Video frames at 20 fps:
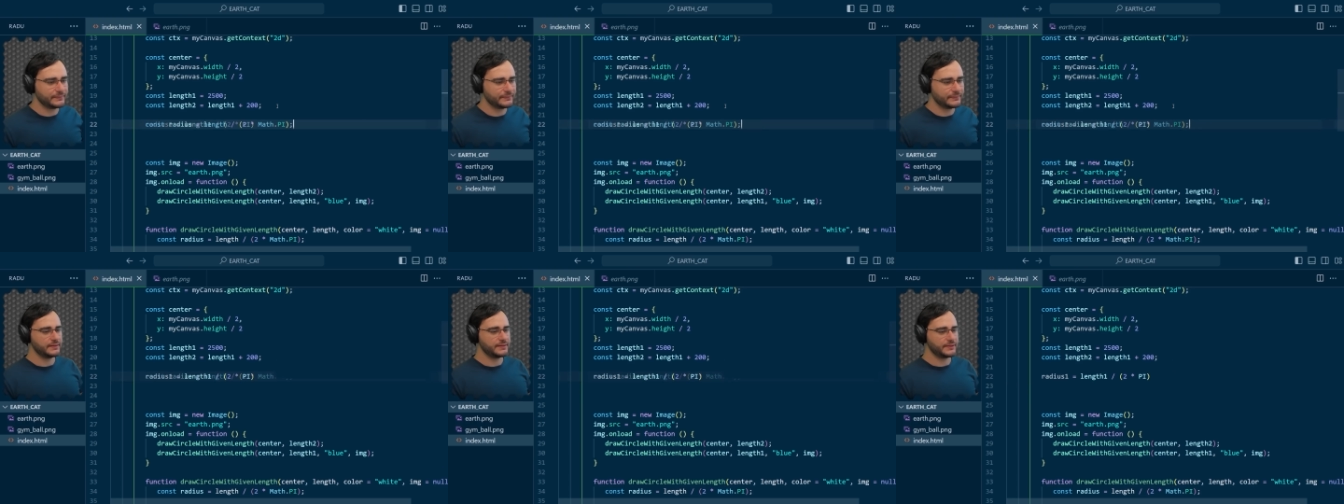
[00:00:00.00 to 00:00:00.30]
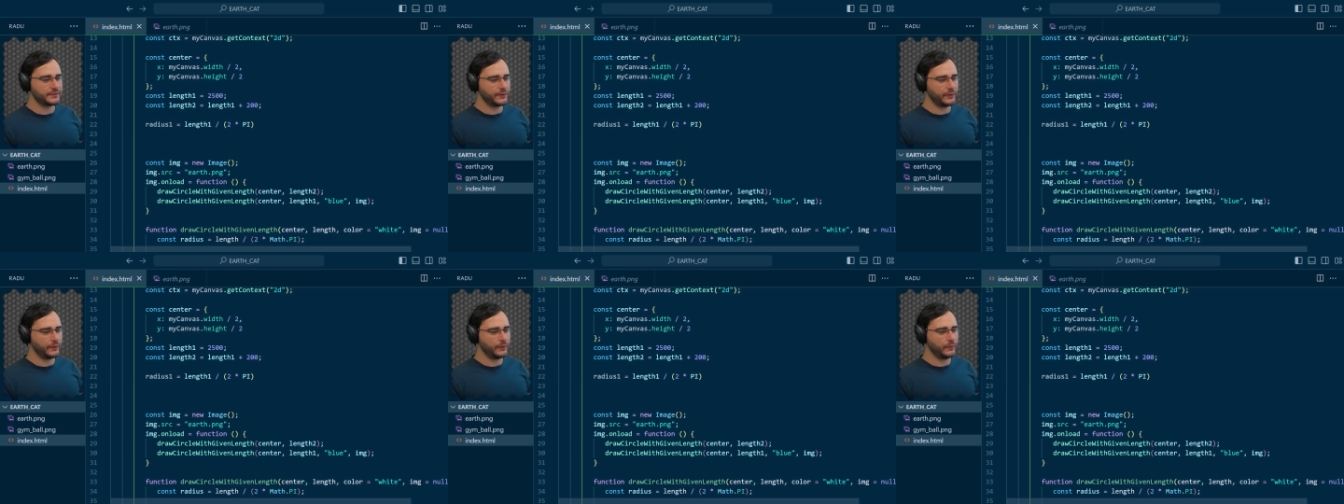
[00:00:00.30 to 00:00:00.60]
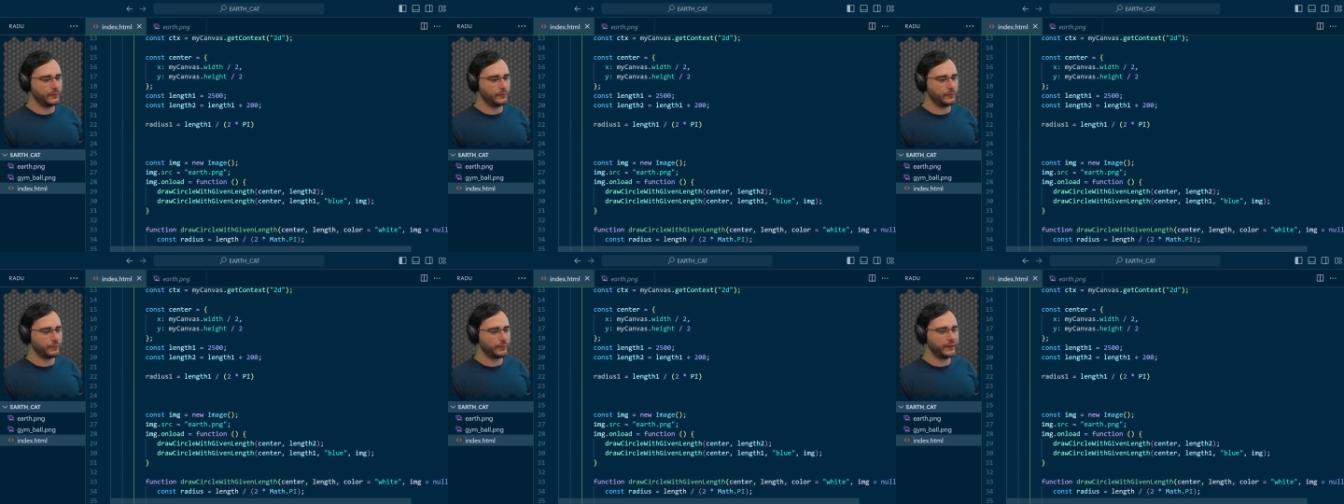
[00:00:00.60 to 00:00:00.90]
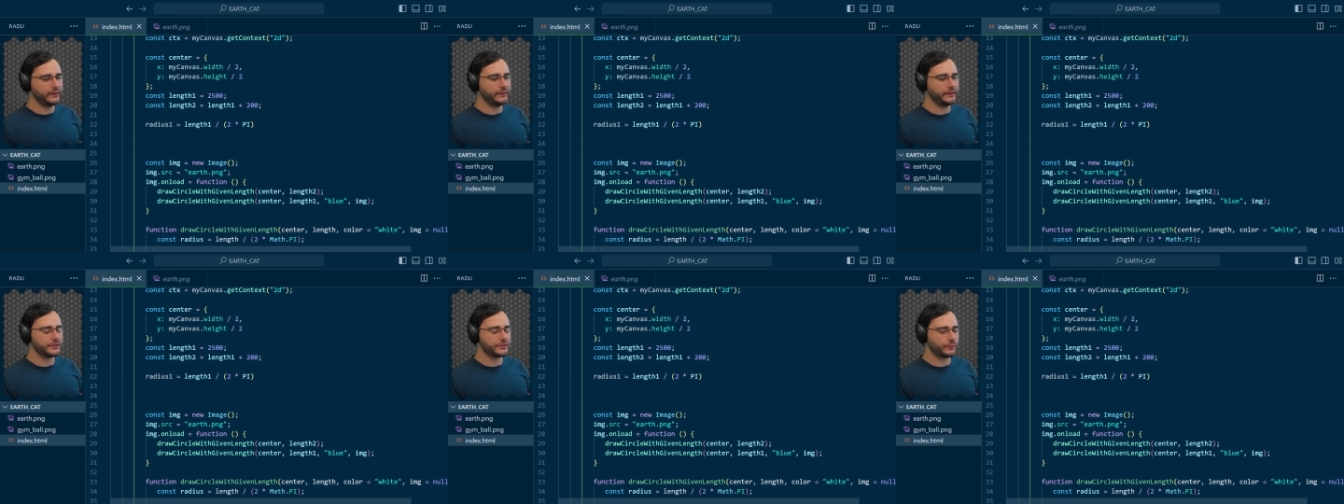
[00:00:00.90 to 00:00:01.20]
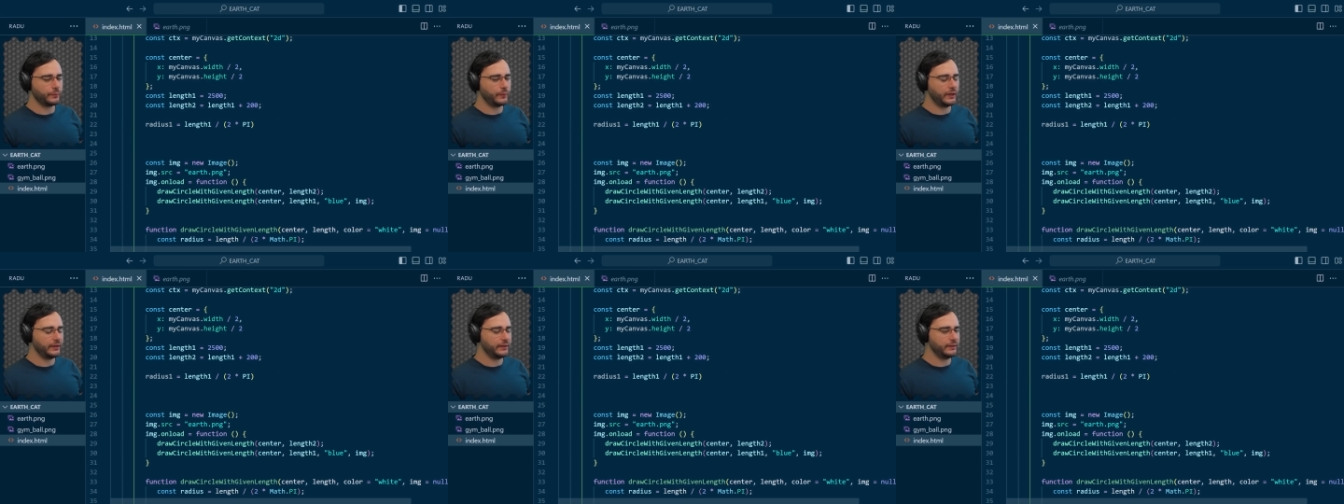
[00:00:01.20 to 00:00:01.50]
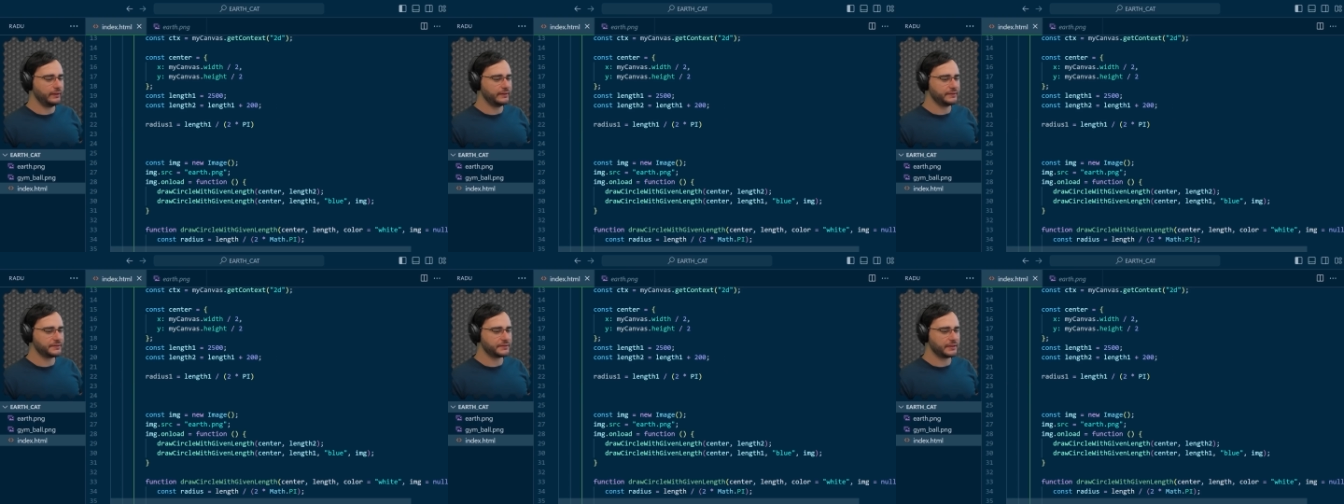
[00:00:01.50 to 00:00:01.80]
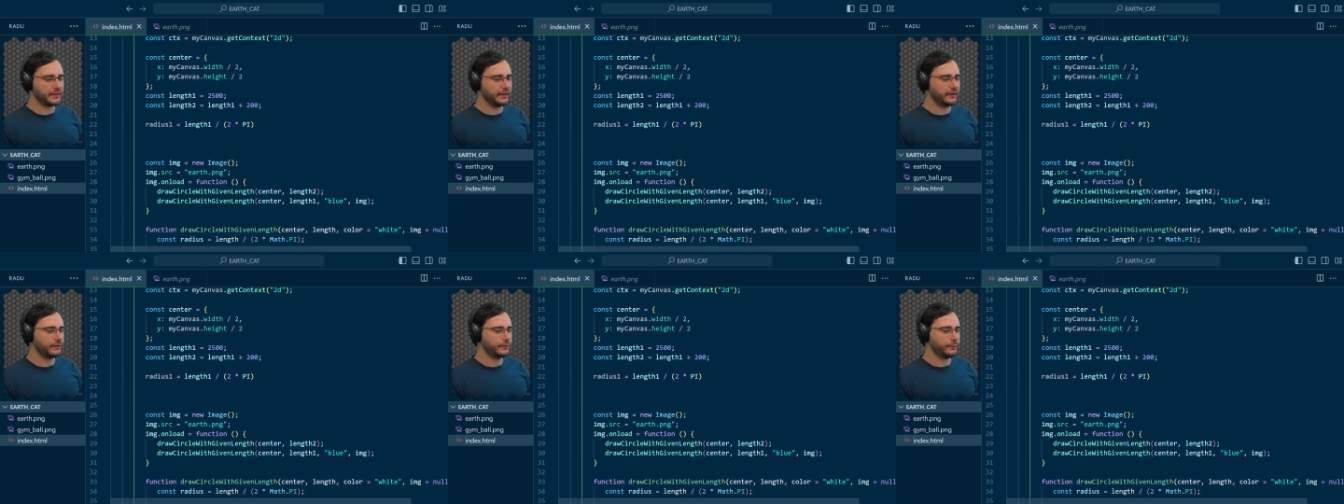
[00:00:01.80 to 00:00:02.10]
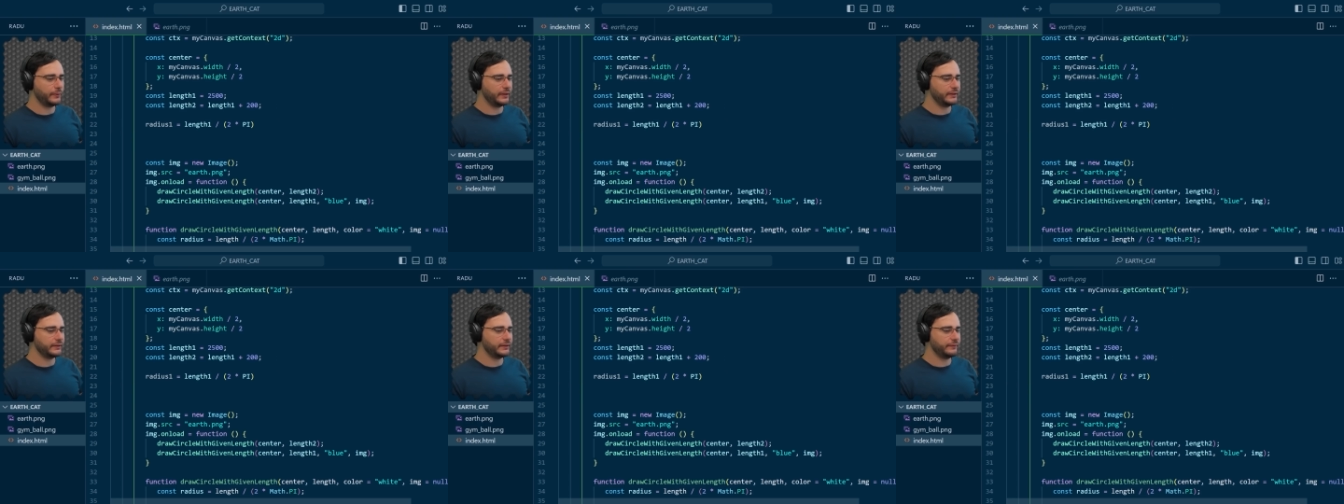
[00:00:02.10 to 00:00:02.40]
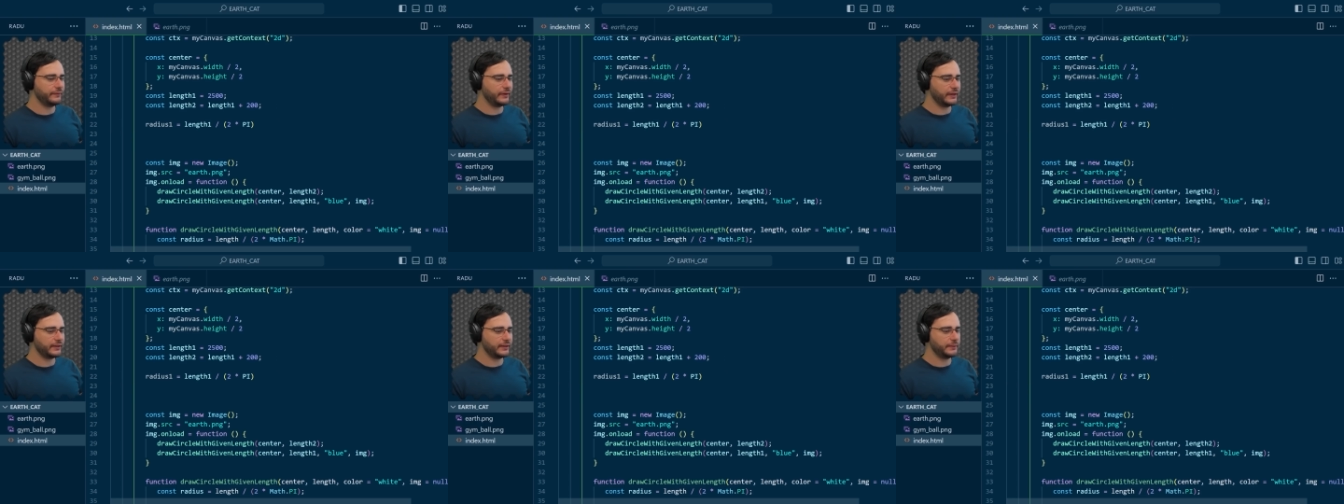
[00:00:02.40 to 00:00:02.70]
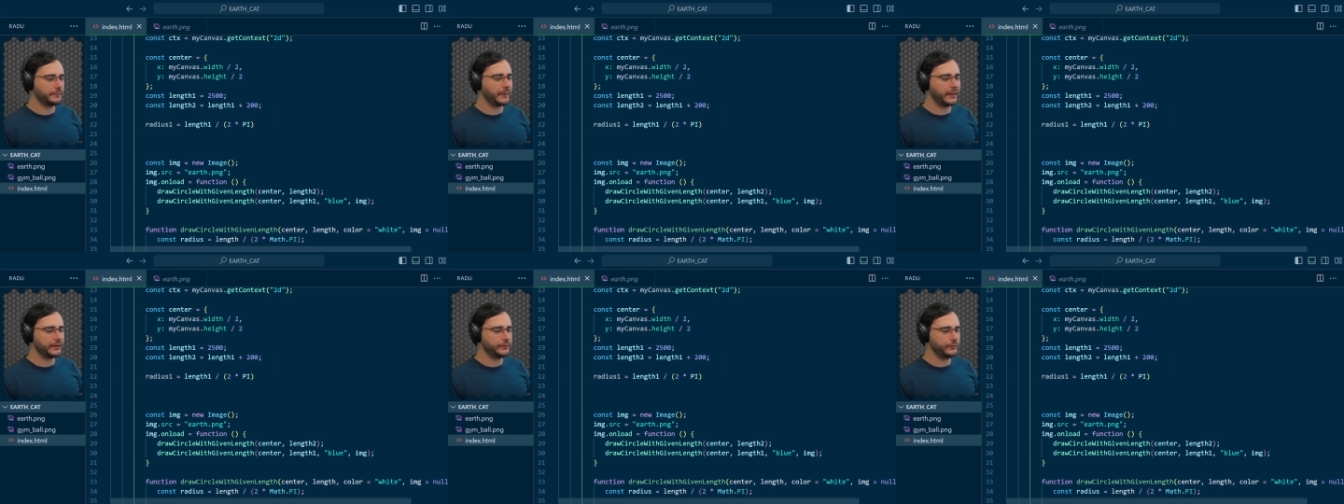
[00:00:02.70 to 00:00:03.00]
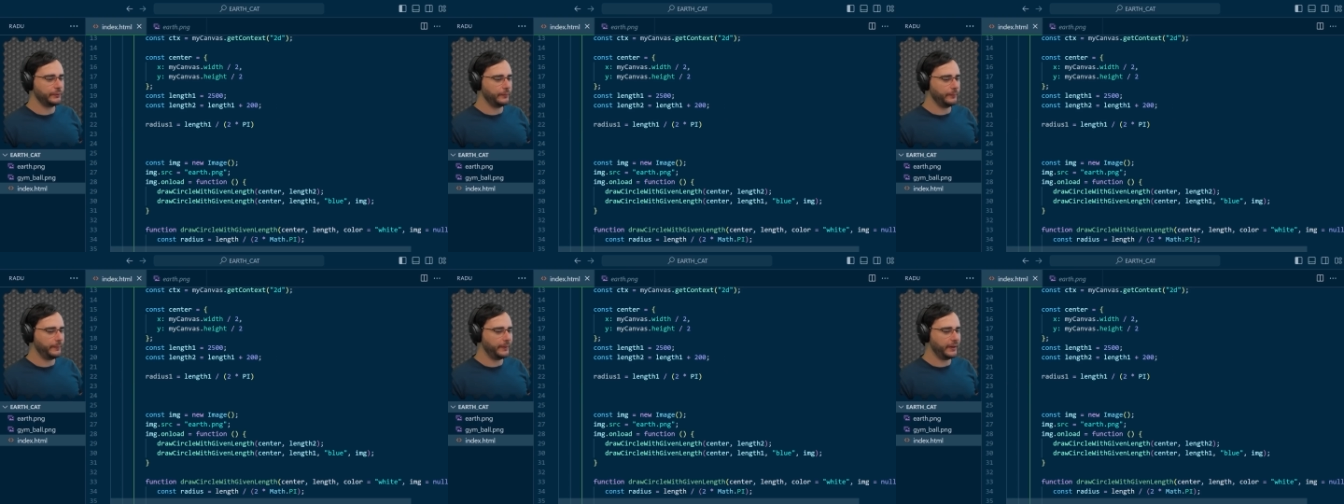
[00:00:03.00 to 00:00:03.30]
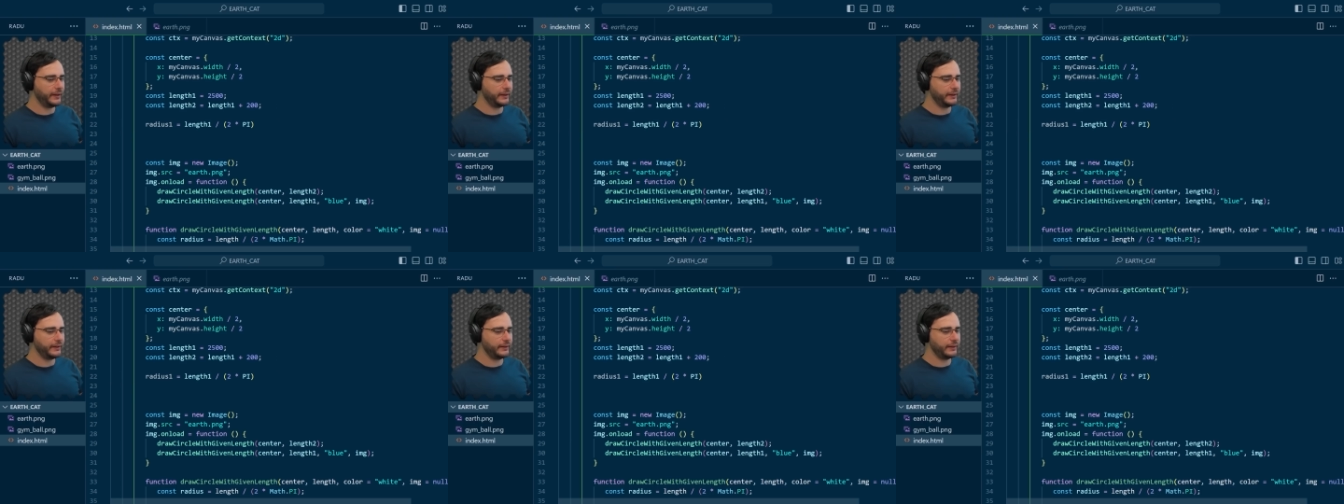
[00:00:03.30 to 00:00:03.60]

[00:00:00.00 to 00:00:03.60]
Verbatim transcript: So radius 1 is length 1 divided by 2 pi,